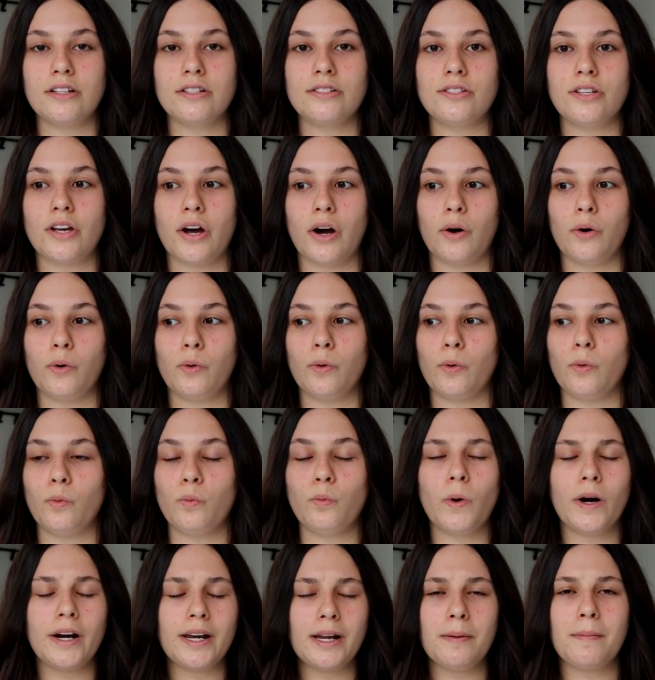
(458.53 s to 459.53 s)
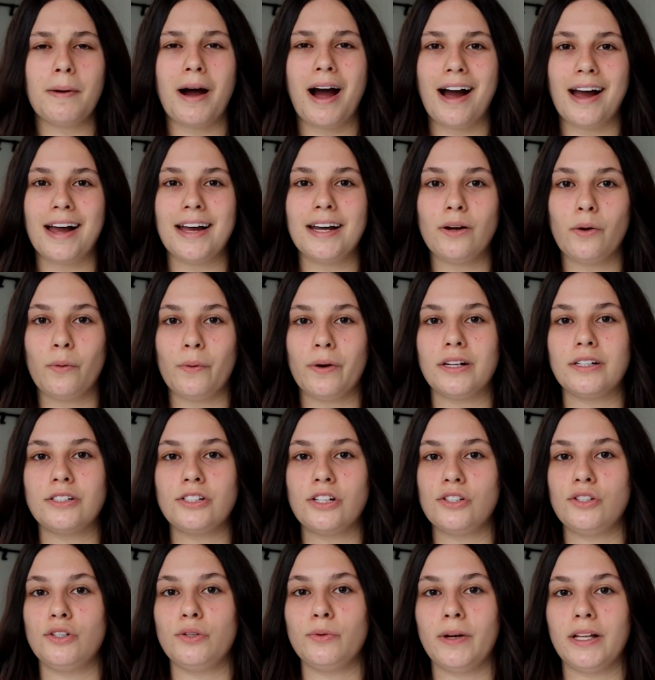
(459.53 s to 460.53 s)
So, what am I going
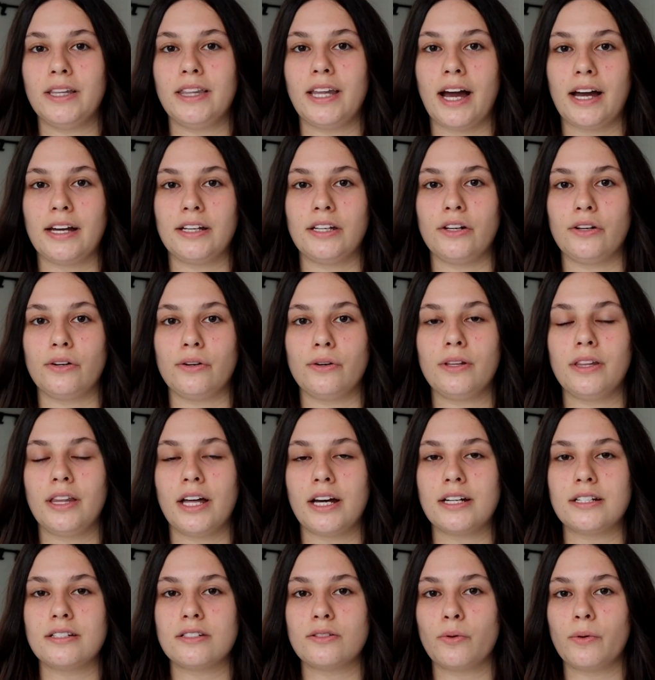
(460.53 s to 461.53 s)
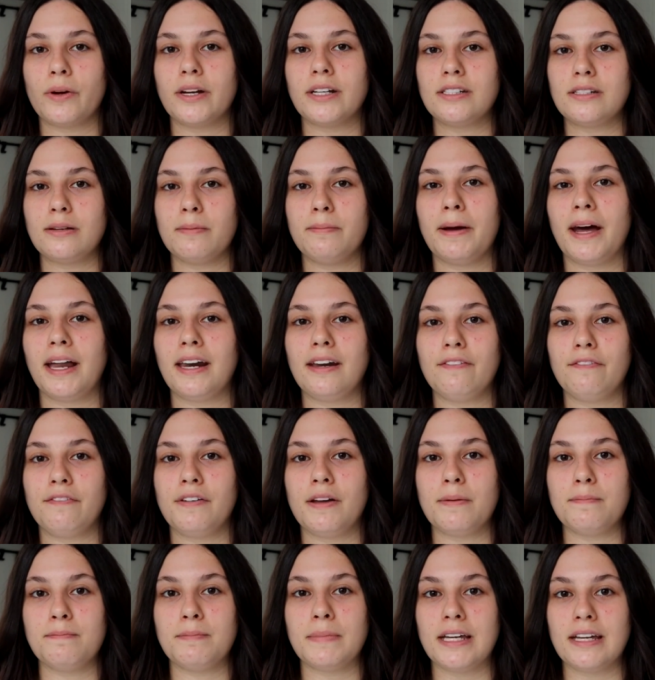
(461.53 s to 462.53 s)
to do in that year that is going to
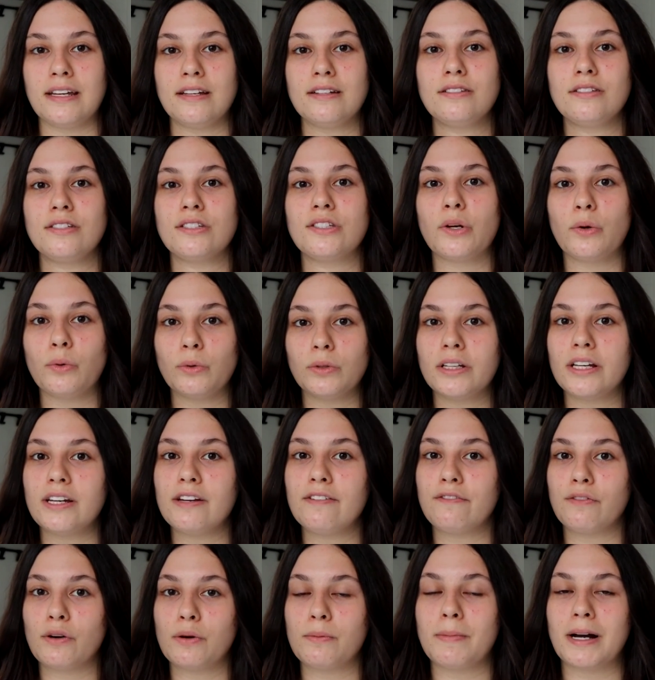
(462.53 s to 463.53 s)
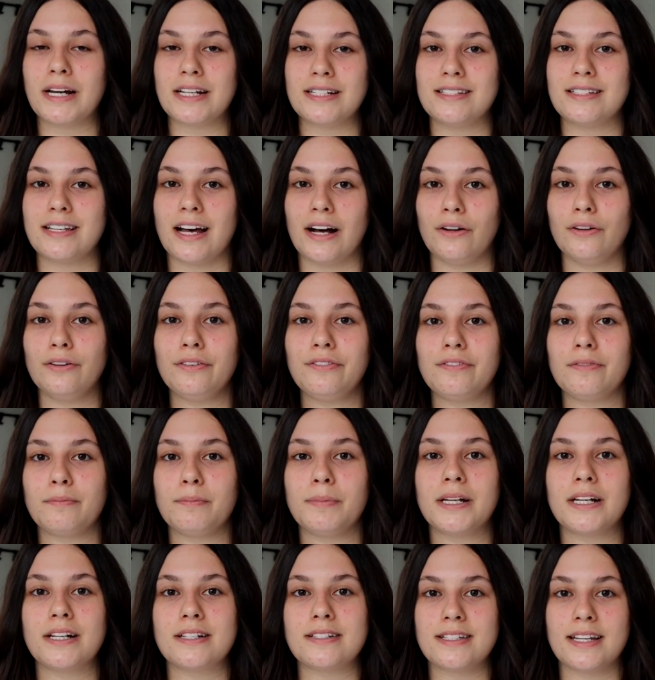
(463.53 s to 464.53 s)
benefit me solely for myself?
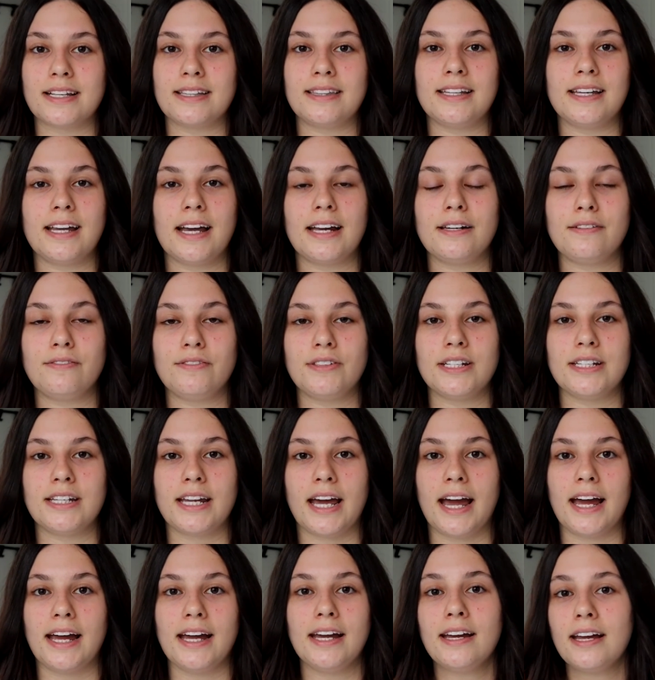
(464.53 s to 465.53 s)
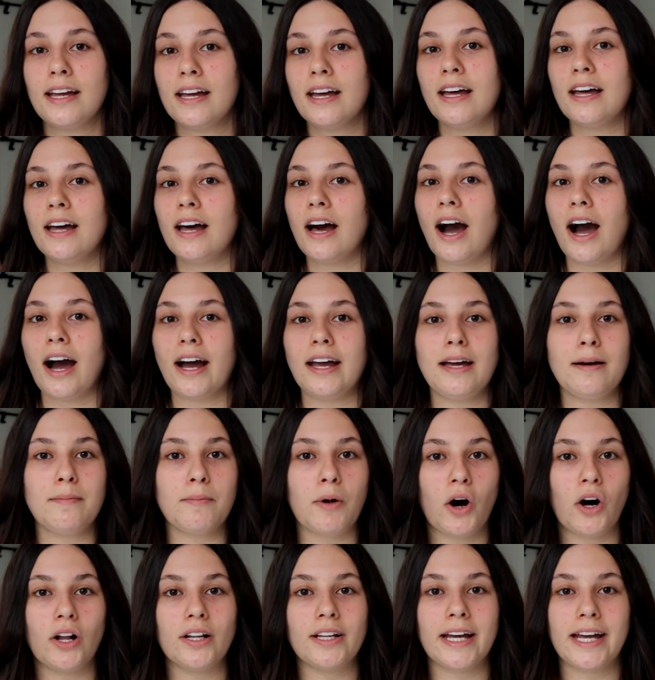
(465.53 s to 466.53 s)
Because at the end of the day, I am
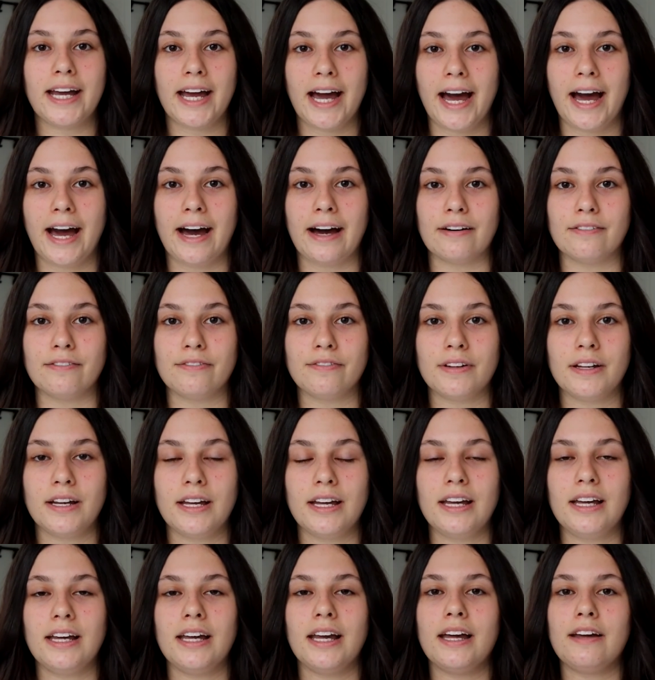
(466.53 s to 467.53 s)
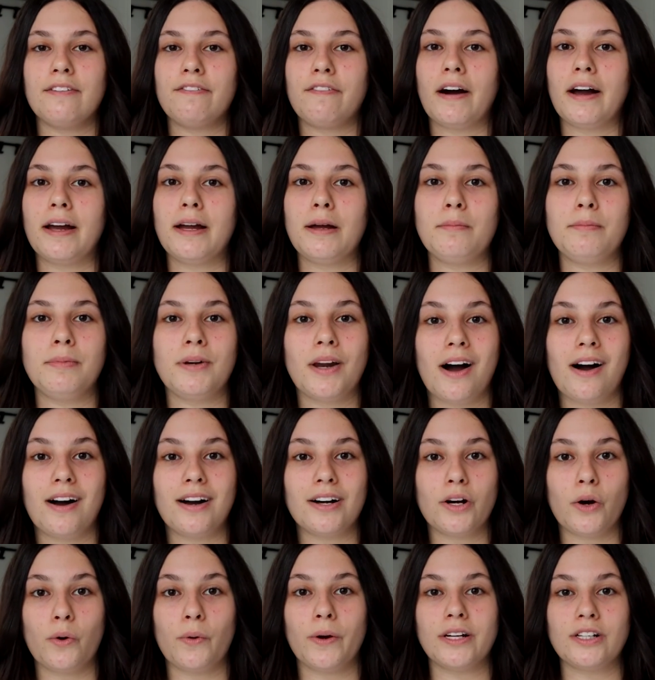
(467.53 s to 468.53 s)
all I have. If I am
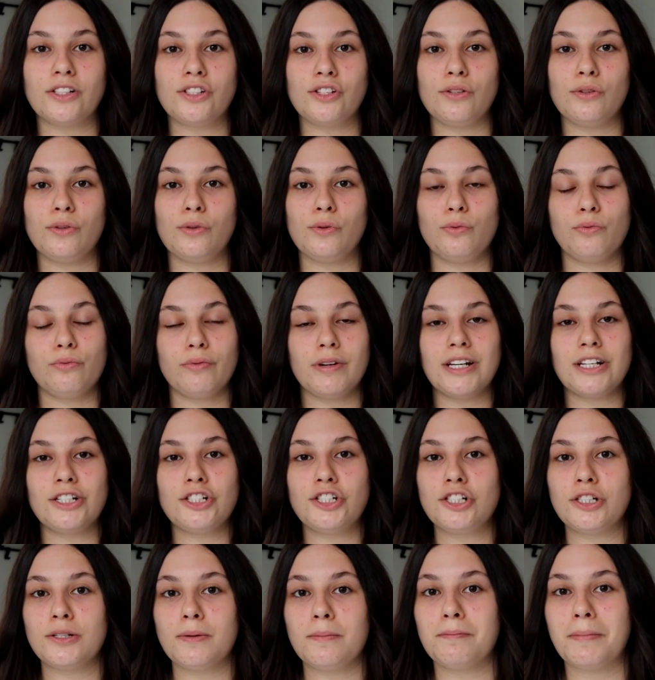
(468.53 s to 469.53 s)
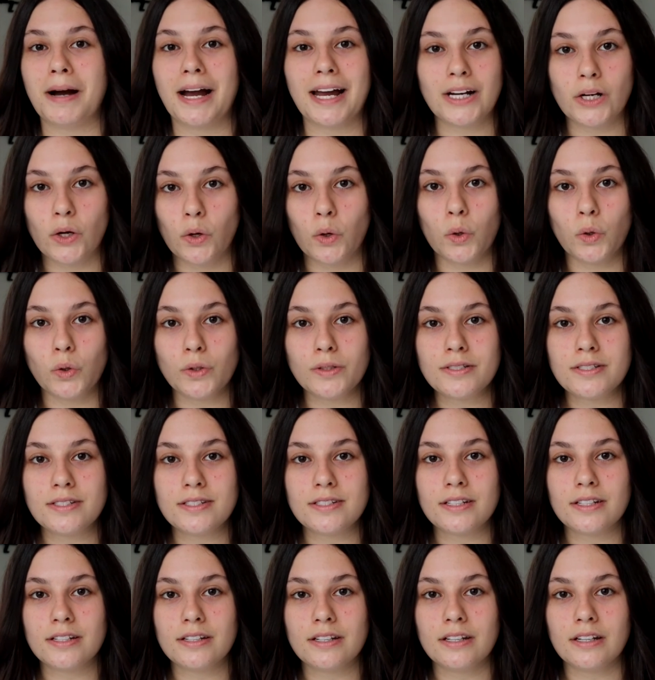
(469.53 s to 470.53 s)
not going to reach my
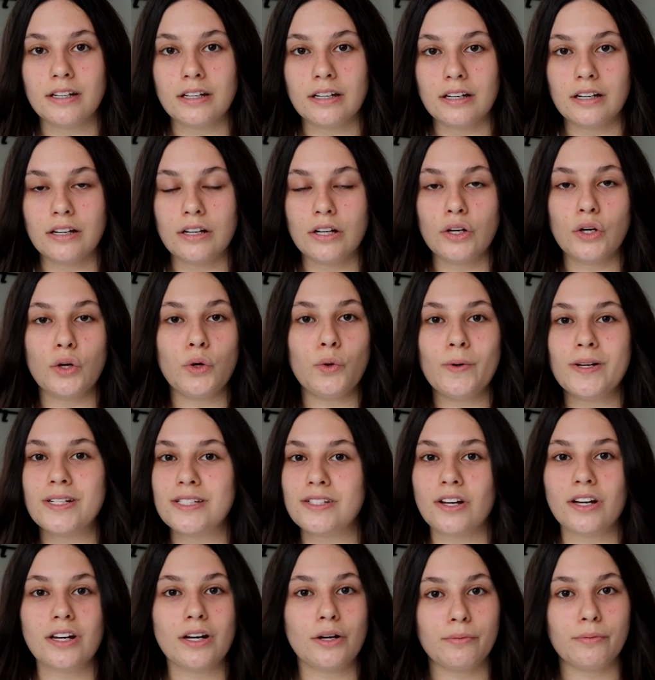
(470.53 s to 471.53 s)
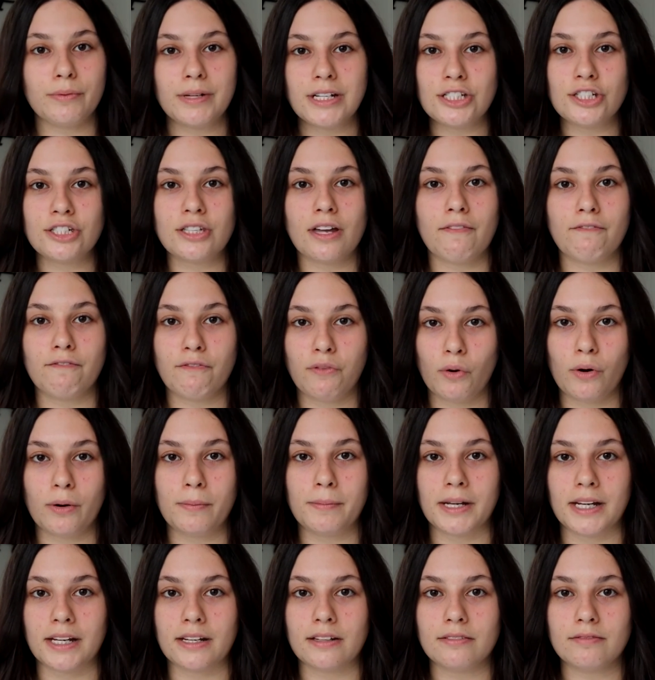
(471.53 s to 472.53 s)
goals, who is going to reach them for
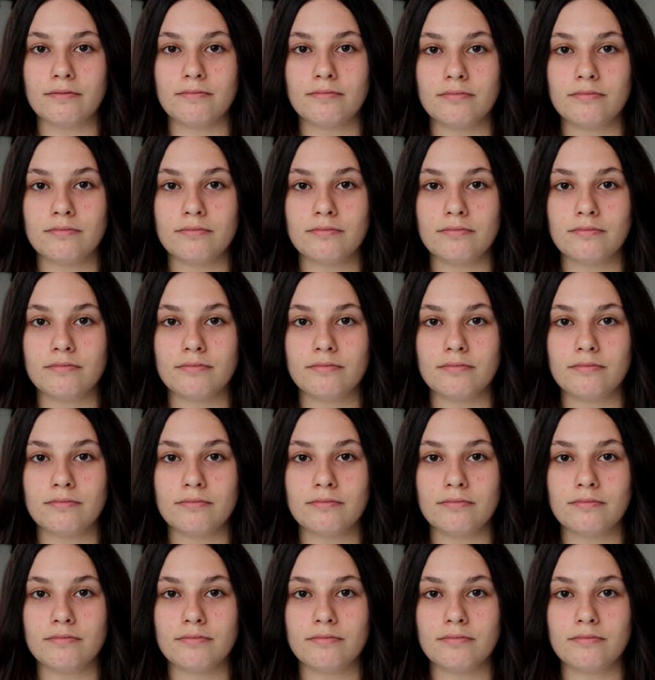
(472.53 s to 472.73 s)
me?